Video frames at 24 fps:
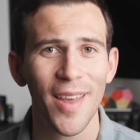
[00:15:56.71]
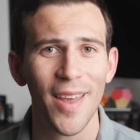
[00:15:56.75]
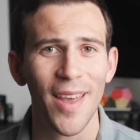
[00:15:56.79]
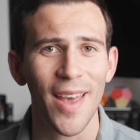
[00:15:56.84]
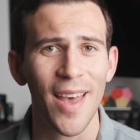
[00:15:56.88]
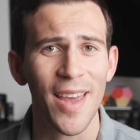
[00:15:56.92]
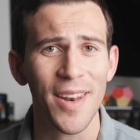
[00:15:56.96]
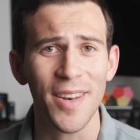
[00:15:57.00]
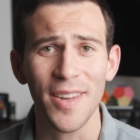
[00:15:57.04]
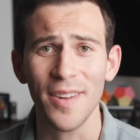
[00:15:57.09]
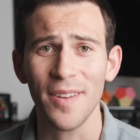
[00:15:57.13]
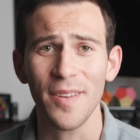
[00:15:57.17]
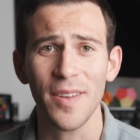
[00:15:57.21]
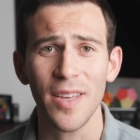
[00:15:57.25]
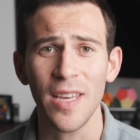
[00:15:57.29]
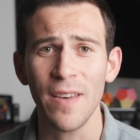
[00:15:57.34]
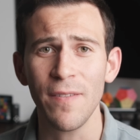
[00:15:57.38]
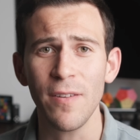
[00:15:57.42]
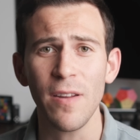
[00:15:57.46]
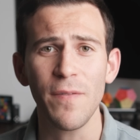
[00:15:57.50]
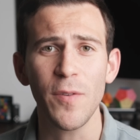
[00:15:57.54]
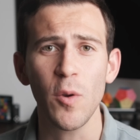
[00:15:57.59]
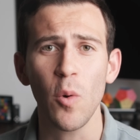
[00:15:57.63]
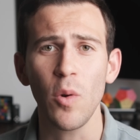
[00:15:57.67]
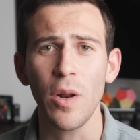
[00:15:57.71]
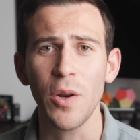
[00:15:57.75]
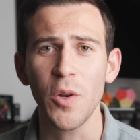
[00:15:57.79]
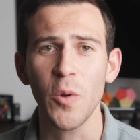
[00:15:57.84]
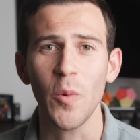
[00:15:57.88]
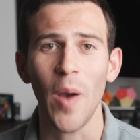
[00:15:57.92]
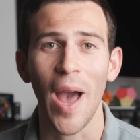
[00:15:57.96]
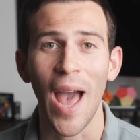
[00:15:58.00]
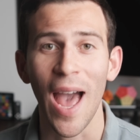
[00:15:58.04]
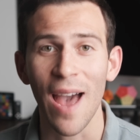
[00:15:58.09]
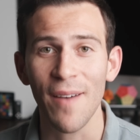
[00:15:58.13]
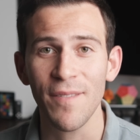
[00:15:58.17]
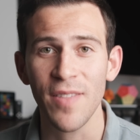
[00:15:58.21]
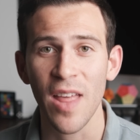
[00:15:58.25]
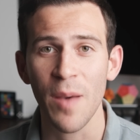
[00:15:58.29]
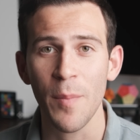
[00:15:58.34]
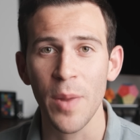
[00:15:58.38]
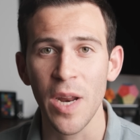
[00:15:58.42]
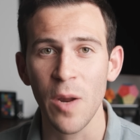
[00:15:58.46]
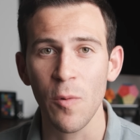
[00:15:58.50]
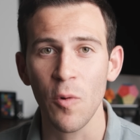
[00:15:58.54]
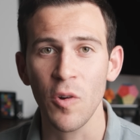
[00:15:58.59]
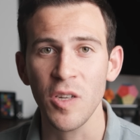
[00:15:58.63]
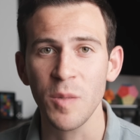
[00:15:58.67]
And even if you only do half that
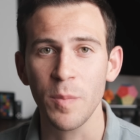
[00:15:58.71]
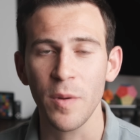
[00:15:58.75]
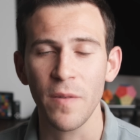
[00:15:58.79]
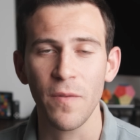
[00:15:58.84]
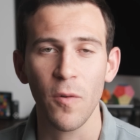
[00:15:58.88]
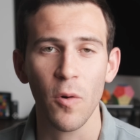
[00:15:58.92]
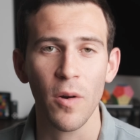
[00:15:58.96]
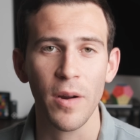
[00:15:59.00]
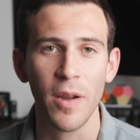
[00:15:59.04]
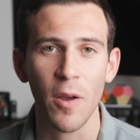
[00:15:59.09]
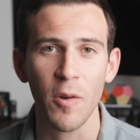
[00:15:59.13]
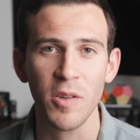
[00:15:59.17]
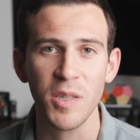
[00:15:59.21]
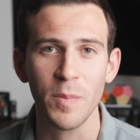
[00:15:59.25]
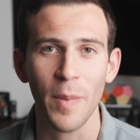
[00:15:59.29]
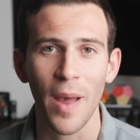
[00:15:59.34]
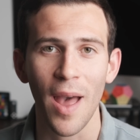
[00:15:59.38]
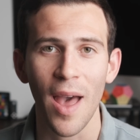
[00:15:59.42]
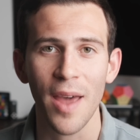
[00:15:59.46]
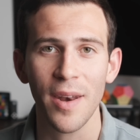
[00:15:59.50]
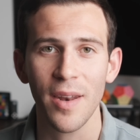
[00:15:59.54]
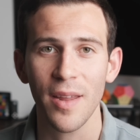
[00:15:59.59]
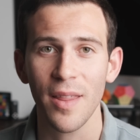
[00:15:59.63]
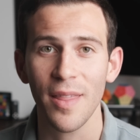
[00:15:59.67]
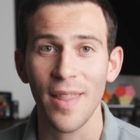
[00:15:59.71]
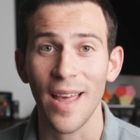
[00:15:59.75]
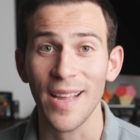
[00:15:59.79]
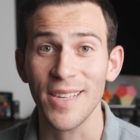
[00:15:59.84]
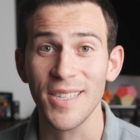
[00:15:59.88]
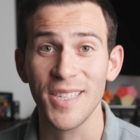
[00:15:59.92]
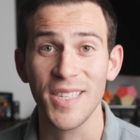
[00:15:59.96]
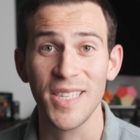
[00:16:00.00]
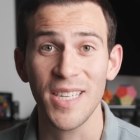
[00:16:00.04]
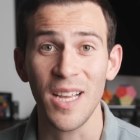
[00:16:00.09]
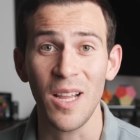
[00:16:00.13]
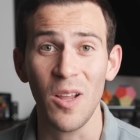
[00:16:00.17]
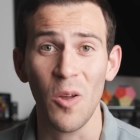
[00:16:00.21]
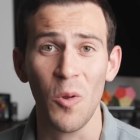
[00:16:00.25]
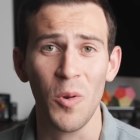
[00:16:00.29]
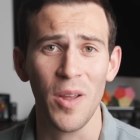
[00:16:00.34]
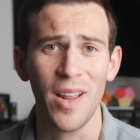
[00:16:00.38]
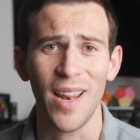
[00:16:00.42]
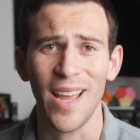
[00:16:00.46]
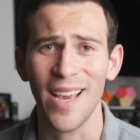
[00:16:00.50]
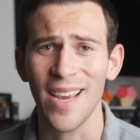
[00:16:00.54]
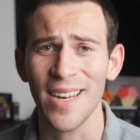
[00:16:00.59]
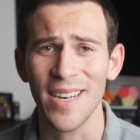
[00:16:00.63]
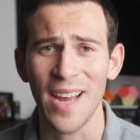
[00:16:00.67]
many rolls before it goes bad, that's still only
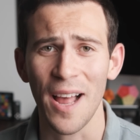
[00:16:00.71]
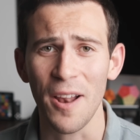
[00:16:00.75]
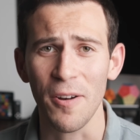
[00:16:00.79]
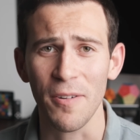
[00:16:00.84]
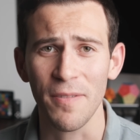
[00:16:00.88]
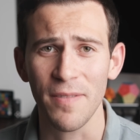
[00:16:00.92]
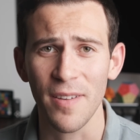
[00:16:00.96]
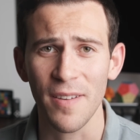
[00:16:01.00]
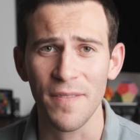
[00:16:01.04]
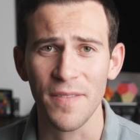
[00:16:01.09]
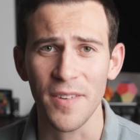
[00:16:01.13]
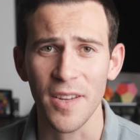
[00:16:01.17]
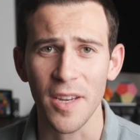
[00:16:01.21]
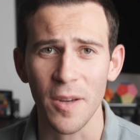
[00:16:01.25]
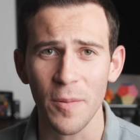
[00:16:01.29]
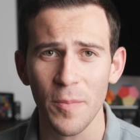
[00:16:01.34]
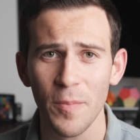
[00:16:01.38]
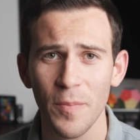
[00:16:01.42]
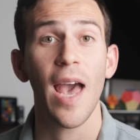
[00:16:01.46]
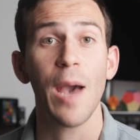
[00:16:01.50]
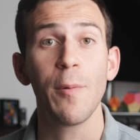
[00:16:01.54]
like $1.50.